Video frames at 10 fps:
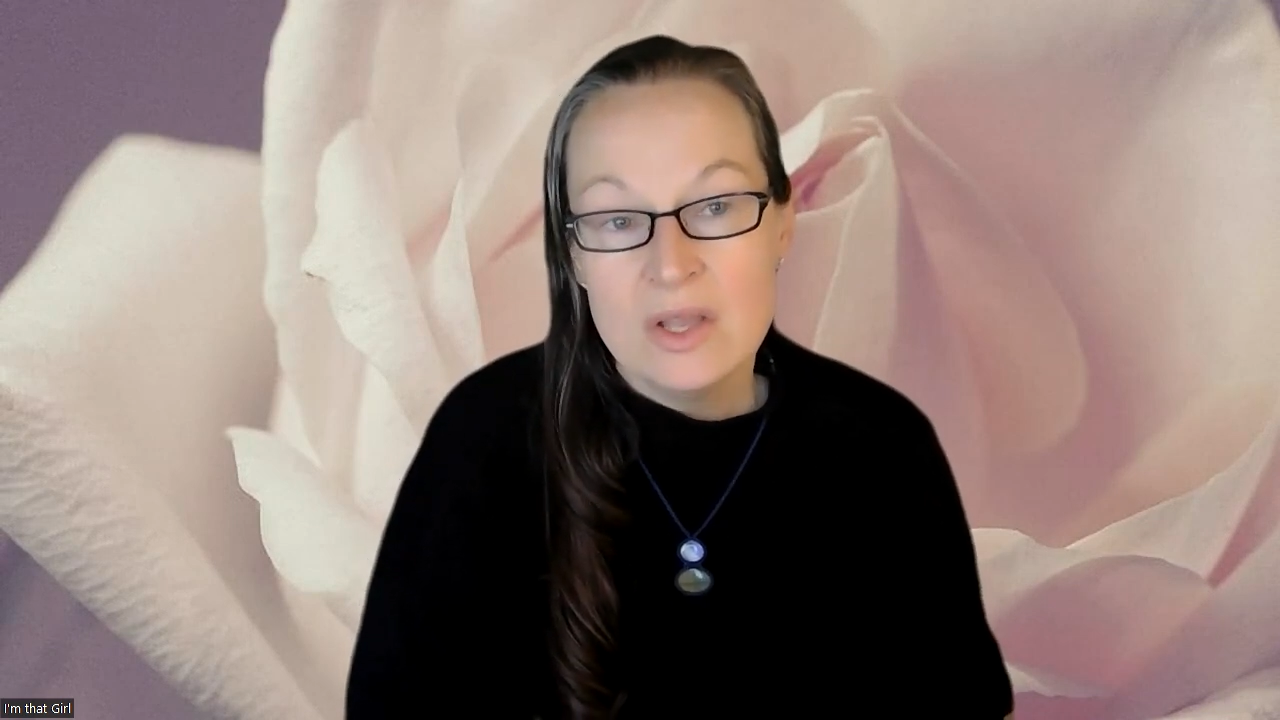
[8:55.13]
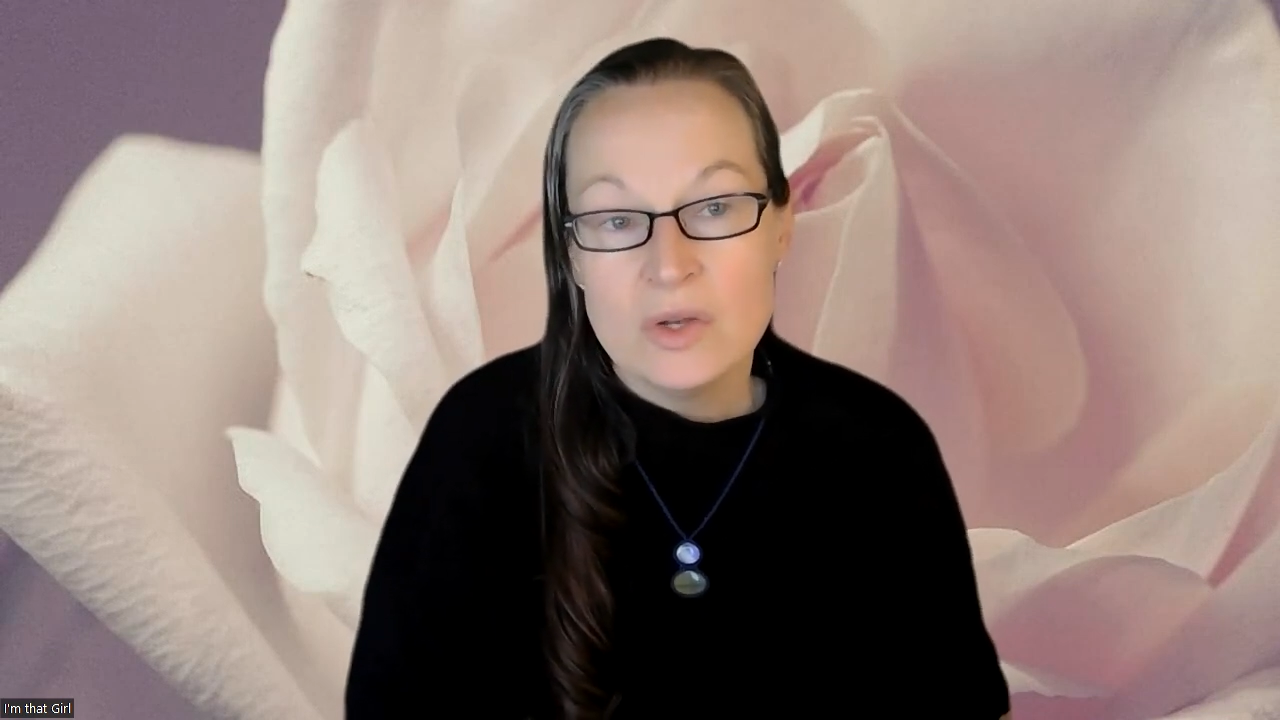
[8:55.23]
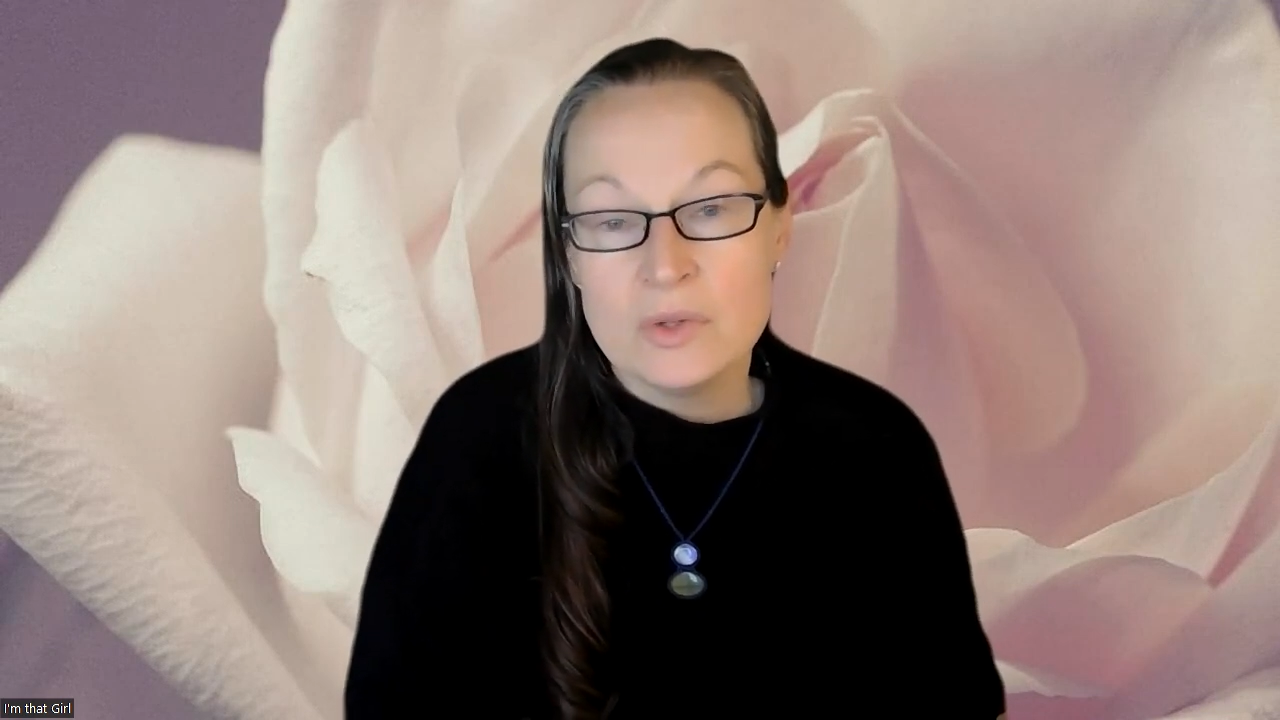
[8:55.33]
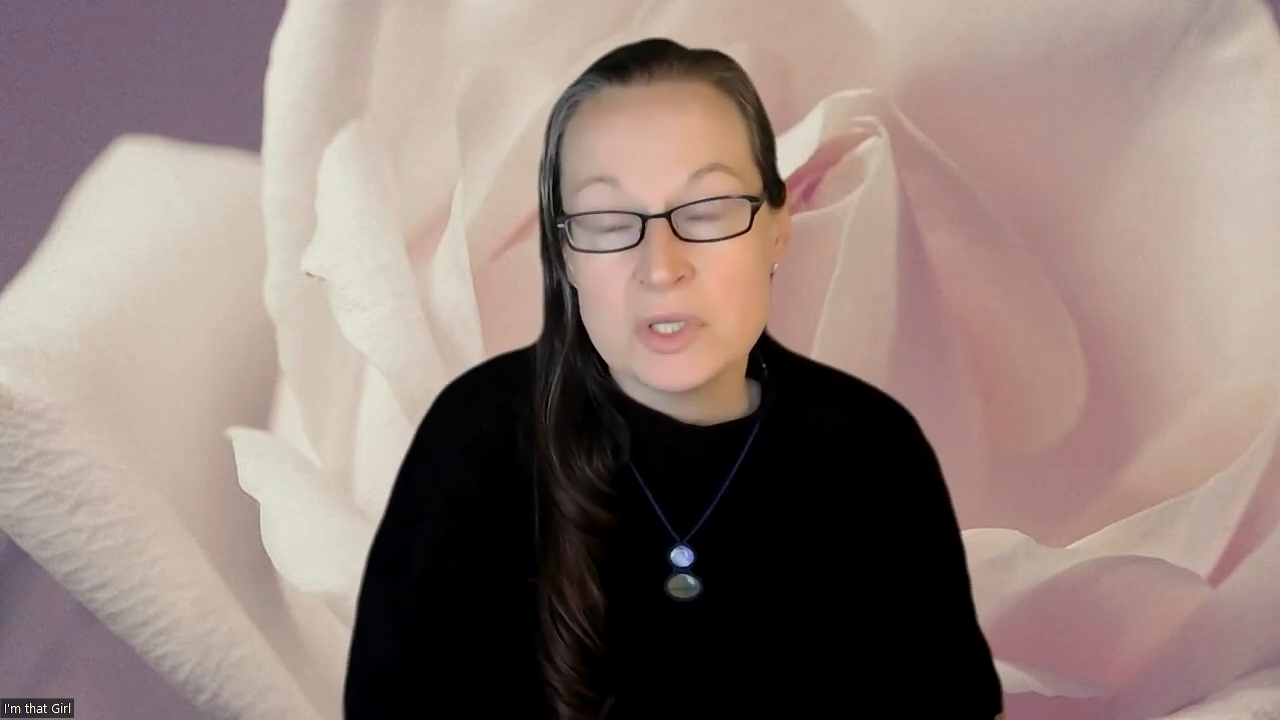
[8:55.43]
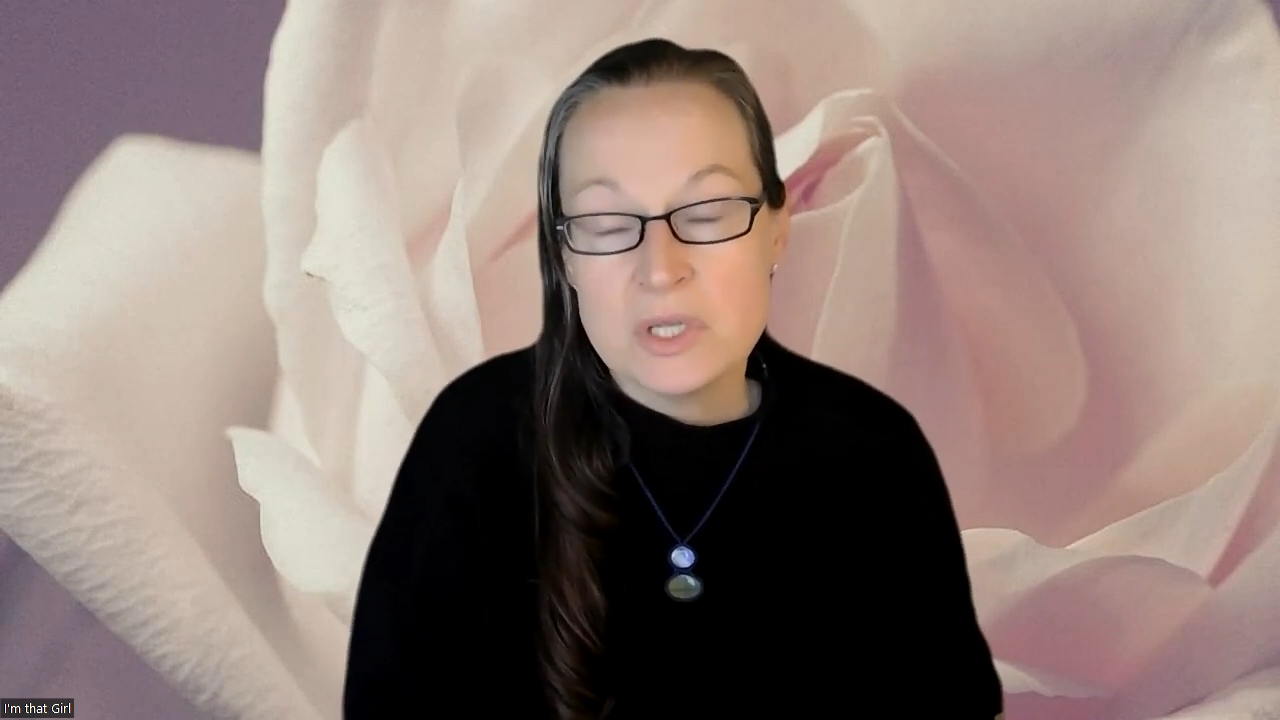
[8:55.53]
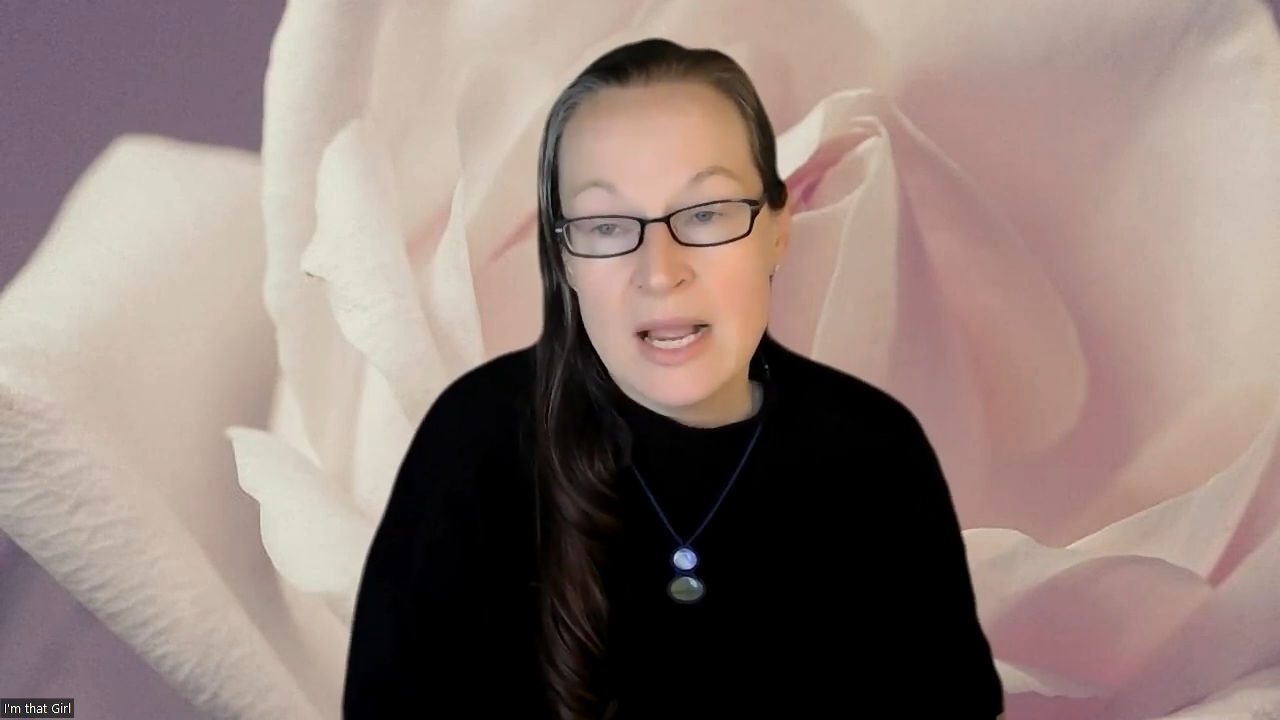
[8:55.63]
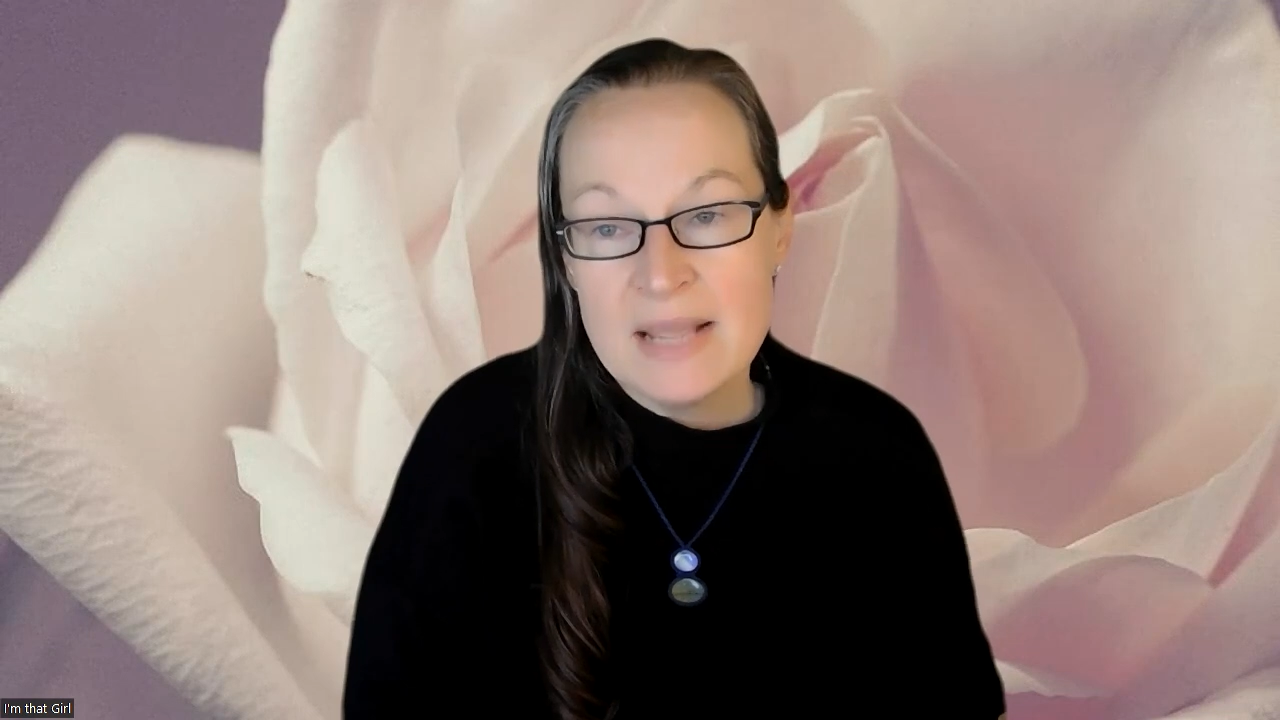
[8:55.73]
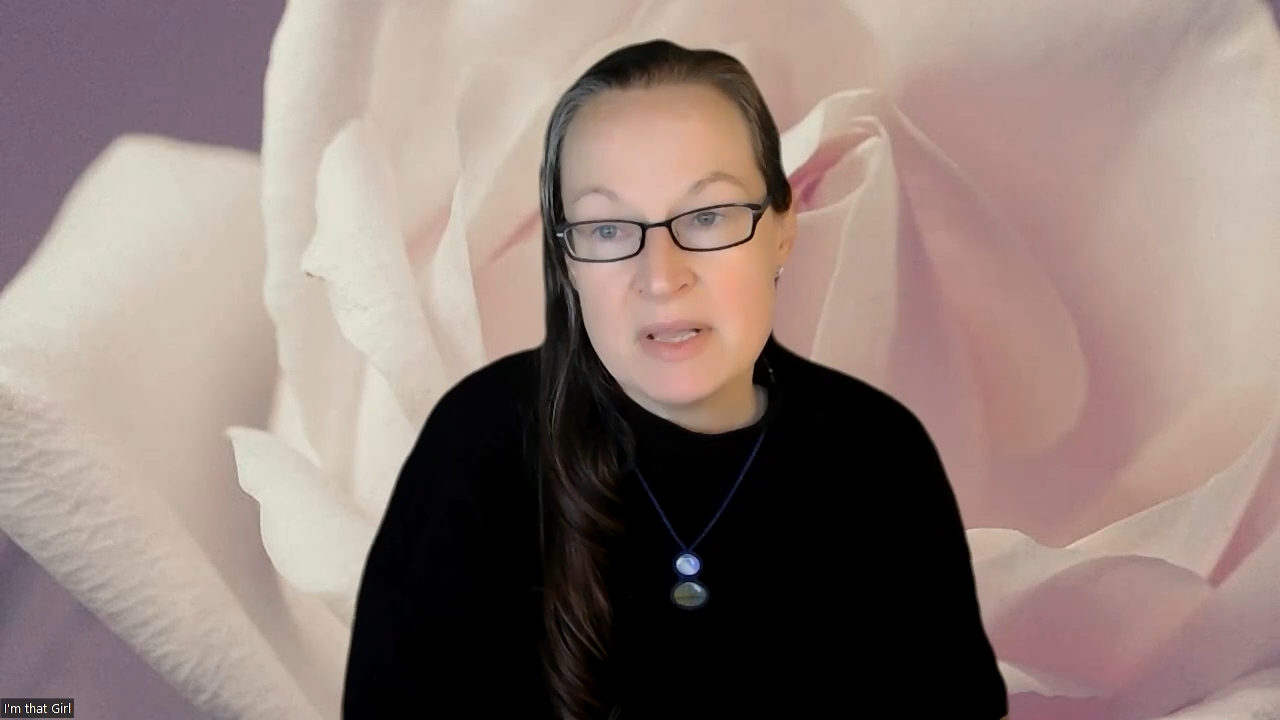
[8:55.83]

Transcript: whose time